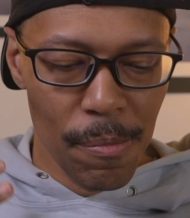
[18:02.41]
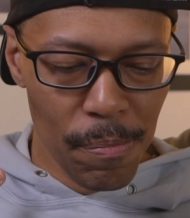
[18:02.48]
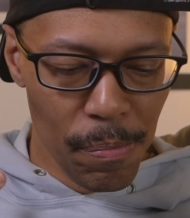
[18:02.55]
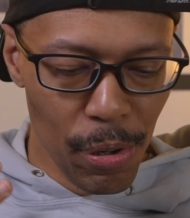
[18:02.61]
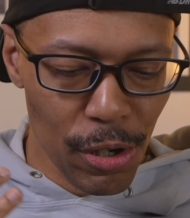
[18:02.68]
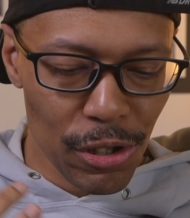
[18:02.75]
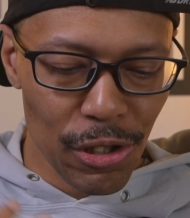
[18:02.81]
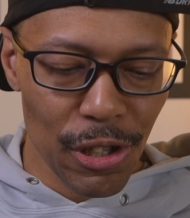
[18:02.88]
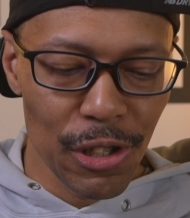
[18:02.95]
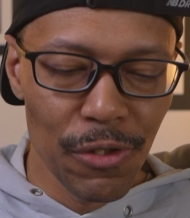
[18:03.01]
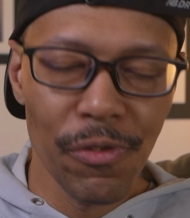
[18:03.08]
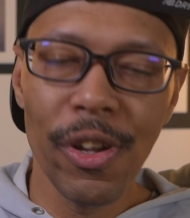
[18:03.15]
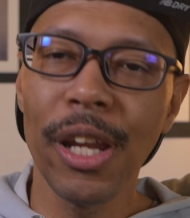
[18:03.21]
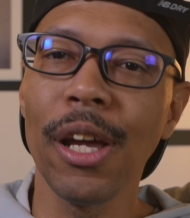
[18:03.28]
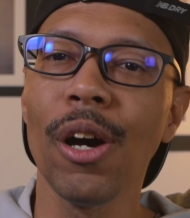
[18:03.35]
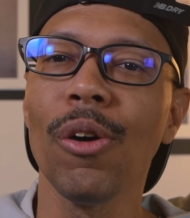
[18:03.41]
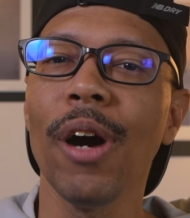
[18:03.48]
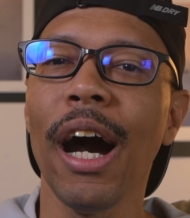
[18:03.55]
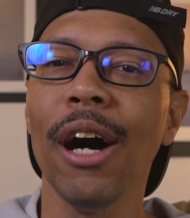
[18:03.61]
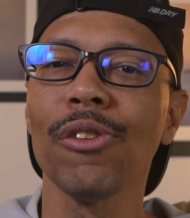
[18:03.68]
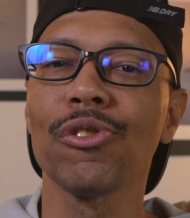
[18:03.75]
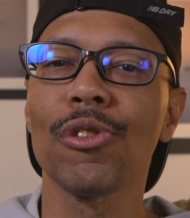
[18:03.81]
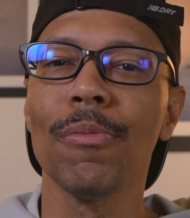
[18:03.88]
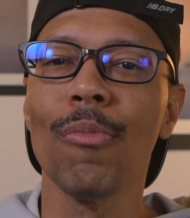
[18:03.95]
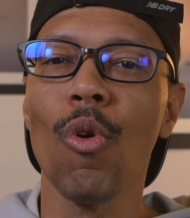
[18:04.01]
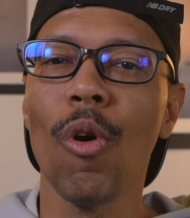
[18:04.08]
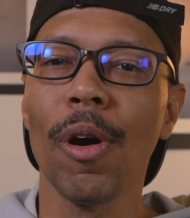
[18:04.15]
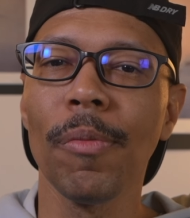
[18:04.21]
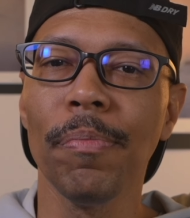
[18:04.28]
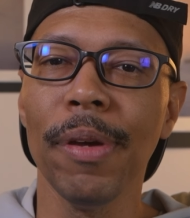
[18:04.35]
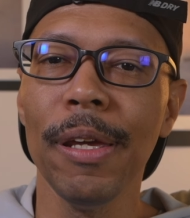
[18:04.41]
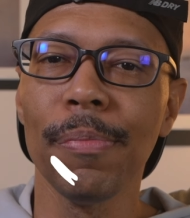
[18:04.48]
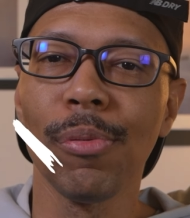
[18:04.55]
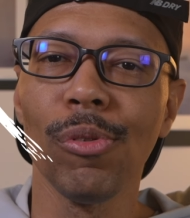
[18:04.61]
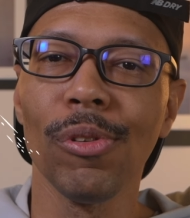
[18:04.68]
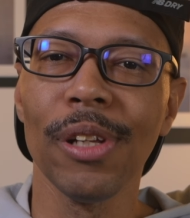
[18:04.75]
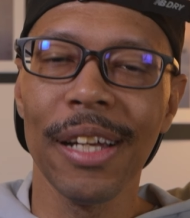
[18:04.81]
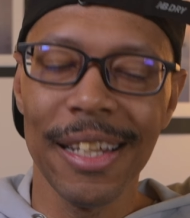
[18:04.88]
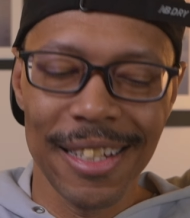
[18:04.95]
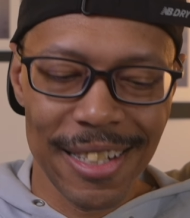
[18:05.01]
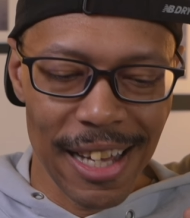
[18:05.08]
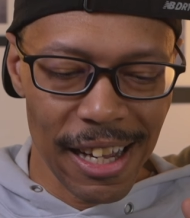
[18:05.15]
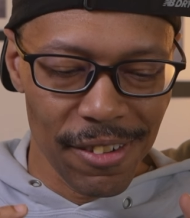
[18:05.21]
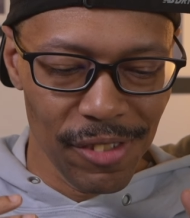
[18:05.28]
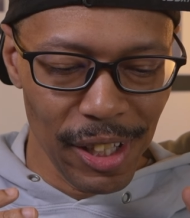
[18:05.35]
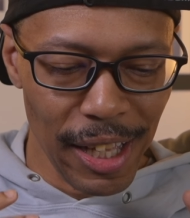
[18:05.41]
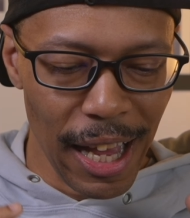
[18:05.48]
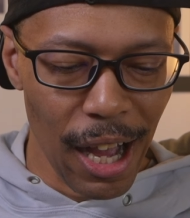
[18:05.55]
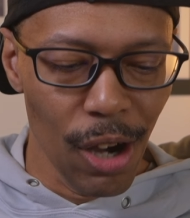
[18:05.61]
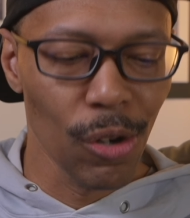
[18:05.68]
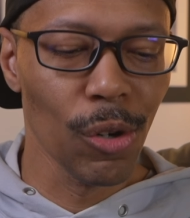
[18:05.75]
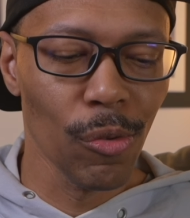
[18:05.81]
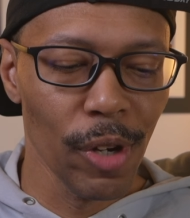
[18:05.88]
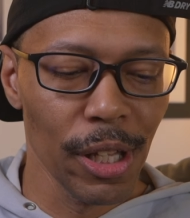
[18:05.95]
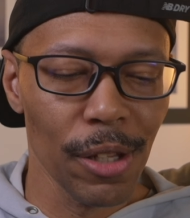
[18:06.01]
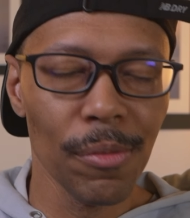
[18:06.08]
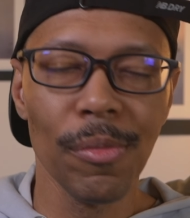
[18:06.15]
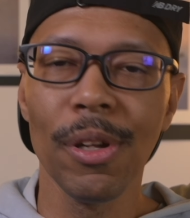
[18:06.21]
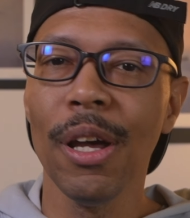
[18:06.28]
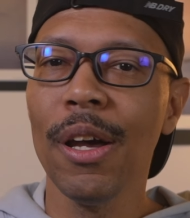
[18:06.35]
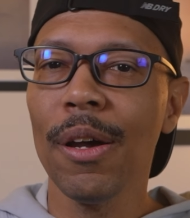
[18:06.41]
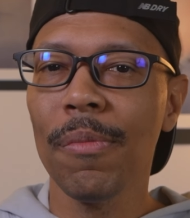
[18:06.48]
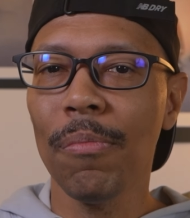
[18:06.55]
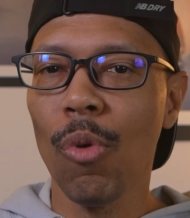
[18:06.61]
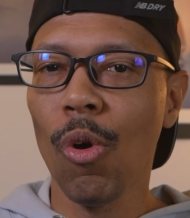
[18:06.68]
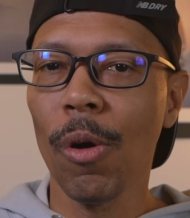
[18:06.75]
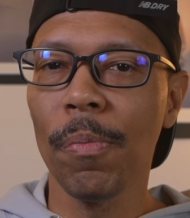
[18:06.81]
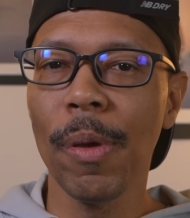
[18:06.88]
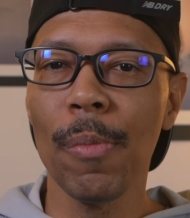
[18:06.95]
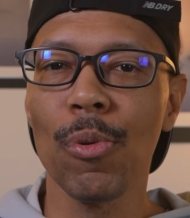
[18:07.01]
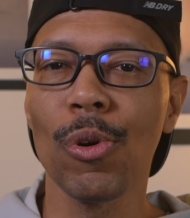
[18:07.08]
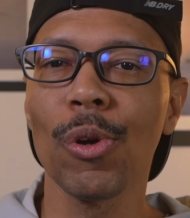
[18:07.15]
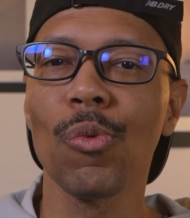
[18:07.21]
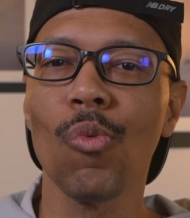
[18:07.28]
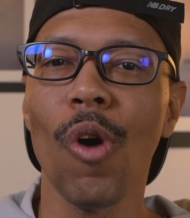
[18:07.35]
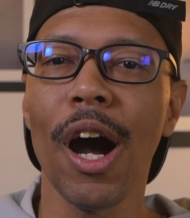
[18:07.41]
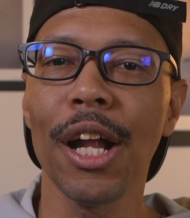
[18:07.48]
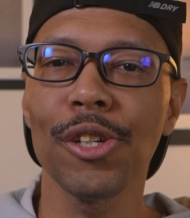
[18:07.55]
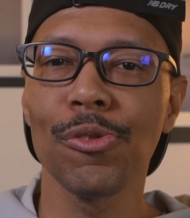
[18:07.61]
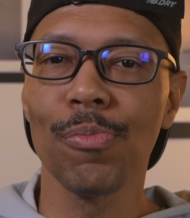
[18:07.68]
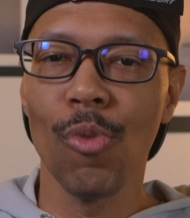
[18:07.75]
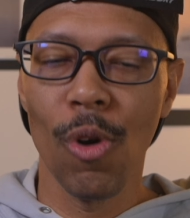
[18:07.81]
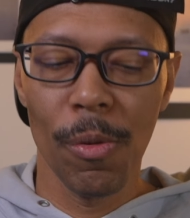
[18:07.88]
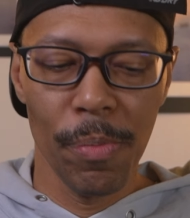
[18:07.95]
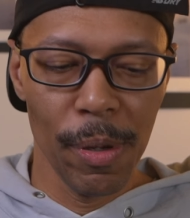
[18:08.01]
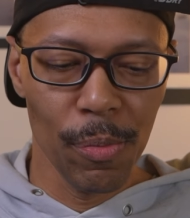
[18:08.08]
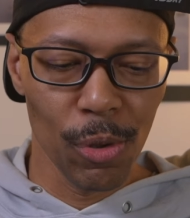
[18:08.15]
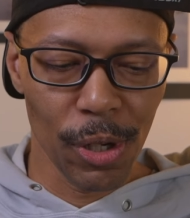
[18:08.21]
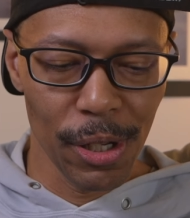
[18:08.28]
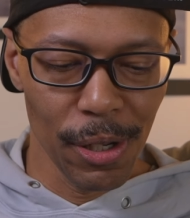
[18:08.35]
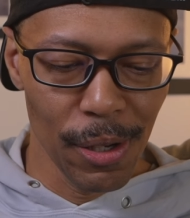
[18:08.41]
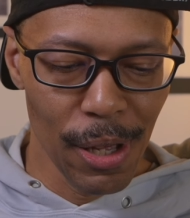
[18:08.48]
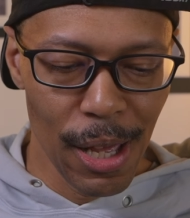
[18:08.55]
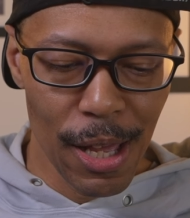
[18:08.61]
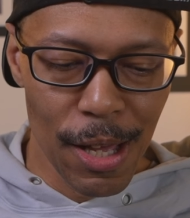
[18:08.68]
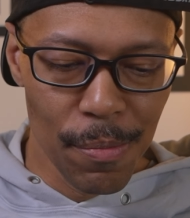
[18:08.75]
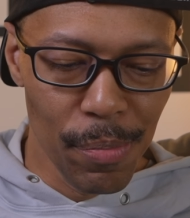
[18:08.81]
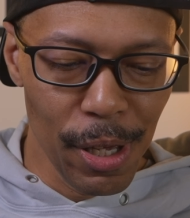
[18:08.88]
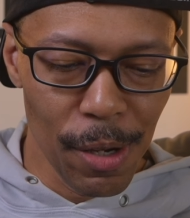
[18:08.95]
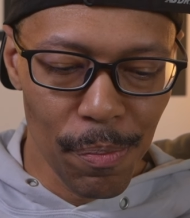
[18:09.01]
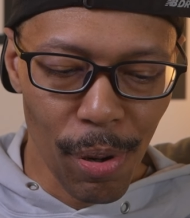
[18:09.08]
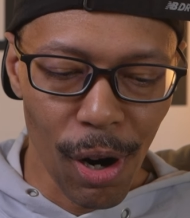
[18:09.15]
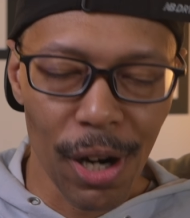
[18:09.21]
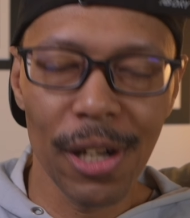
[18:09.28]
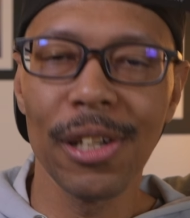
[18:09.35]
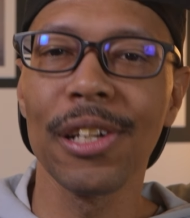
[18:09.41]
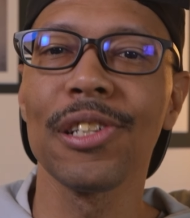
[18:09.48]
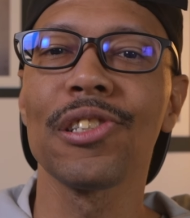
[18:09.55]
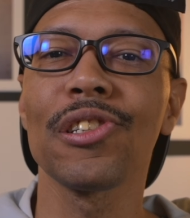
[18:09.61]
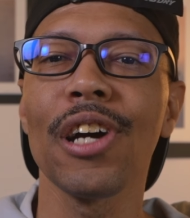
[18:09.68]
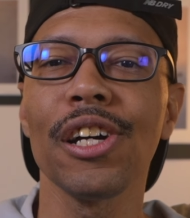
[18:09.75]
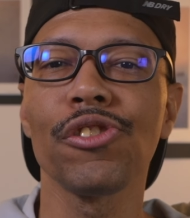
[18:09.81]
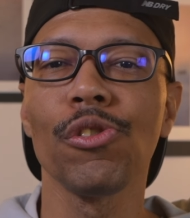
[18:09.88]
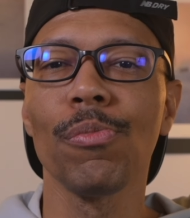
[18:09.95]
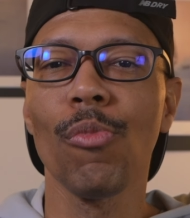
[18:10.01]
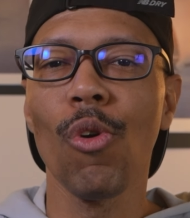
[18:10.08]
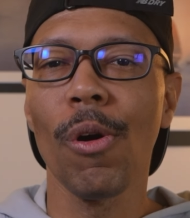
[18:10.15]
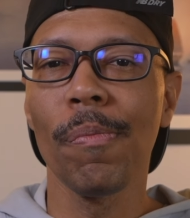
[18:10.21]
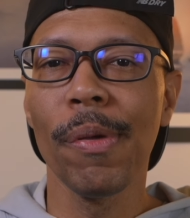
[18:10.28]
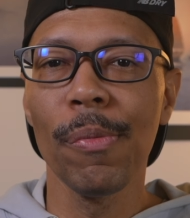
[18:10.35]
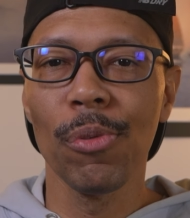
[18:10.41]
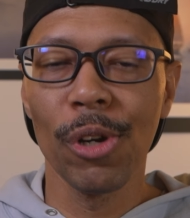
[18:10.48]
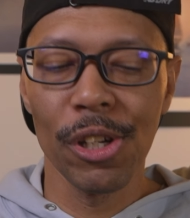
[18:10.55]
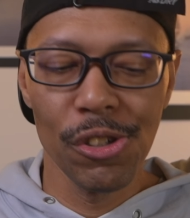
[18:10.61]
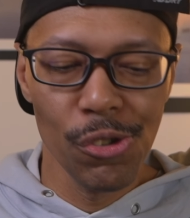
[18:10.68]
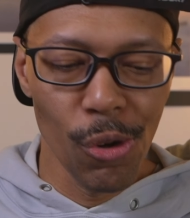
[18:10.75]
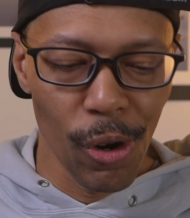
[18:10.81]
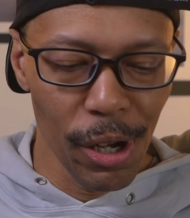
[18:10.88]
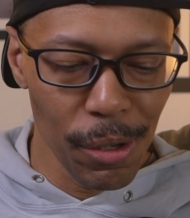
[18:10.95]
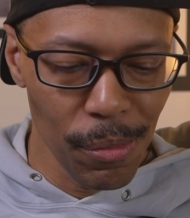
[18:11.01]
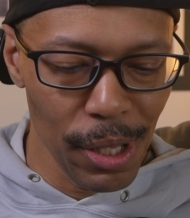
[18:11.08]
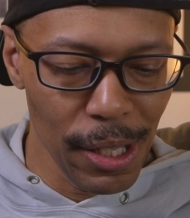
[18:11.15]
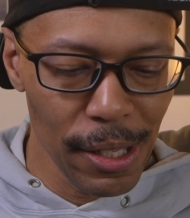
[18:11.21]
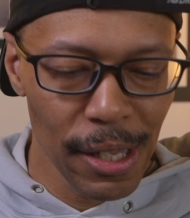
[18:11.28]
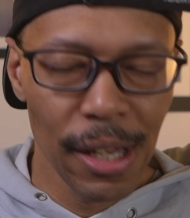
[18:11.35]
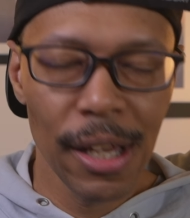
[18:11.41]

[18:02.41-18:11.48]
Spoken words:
push this video out to more people inside of the algorithm. More people can watch, more people can be a part of the discussion, more people could join me,